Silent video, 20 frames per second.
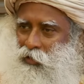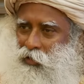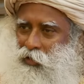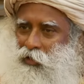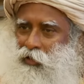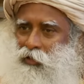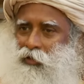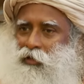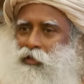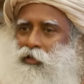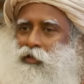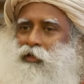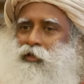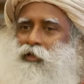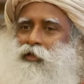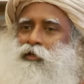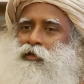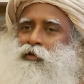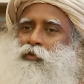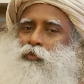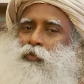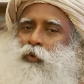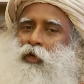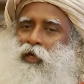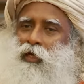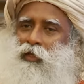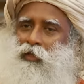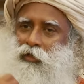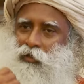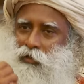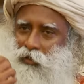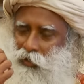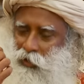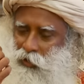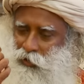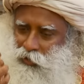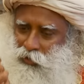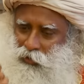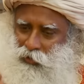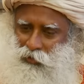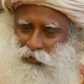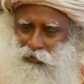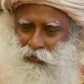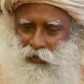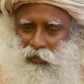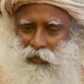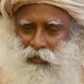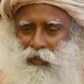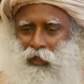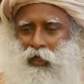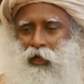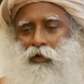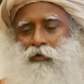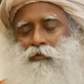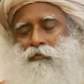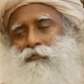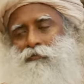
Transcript: in the way the creation is right now.